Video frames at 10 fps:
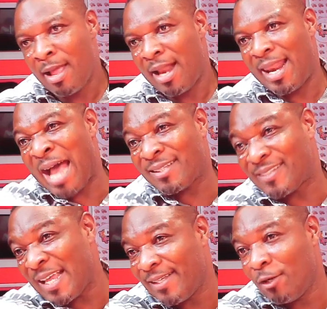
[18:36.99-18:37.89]
Last
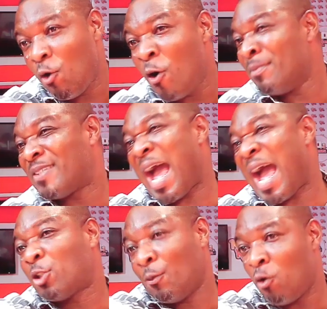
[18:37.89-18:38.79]
season, who didn't say
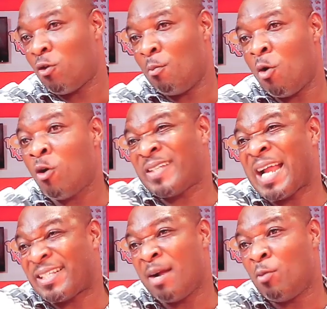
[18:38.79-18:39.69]
how to folk? Mohotri
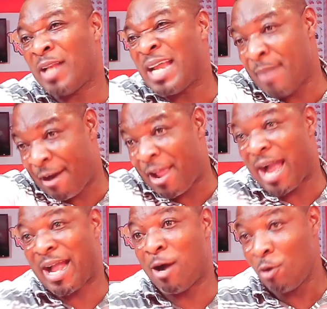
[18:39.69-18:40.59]
actually, Monadi Maria
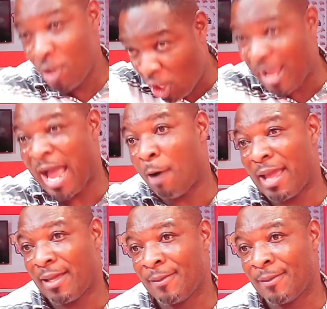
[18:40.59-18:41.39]
account. So, I away.